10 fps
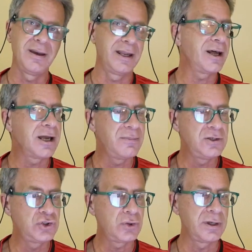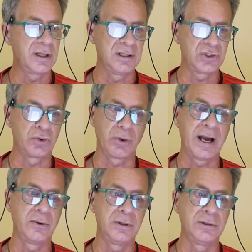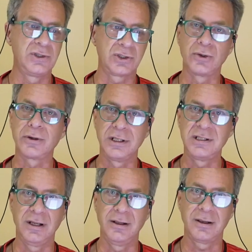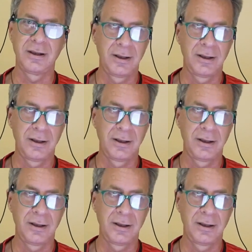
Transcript: and I am enjoying this grounded storytelling.